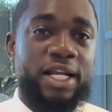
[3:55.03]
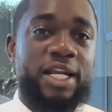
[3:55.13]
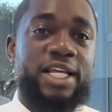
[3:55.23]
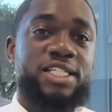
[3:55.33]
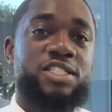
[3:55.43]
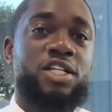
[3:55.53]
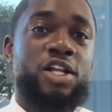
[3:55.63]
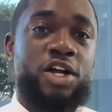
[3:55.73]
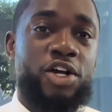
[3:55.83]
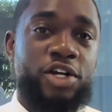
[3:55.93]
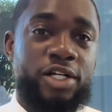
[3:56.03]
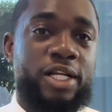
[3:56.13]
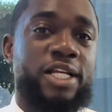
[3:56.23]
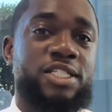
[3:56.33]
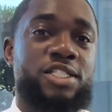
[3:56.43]
Listen to learn,
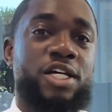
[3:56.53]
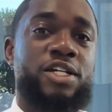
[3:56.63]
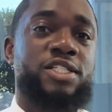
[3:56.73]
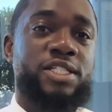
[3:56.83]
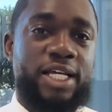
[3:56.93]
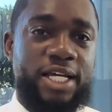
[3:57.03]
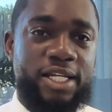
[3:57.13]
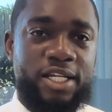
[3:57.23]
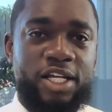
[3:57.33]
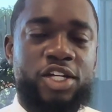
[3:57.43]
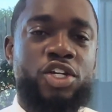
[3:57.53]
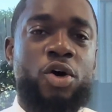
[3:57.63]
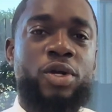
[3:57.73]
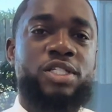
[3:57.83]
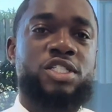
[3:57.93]
listen to understand,
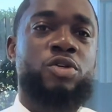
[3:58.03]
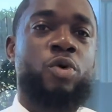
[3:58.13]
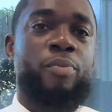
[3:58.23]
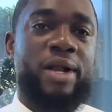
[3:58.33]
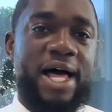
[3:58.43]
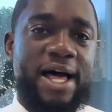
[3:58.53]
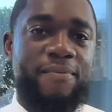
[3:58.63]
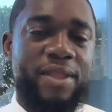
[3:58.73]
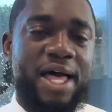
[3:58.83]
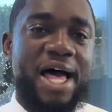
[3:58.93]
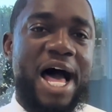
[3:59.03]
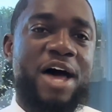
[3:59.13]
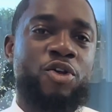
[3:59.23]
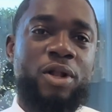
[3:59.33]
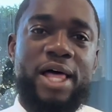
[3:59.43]
don't listen to reply. I
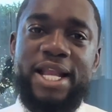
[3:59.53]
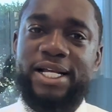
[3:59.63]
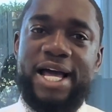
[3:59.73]
know a lot of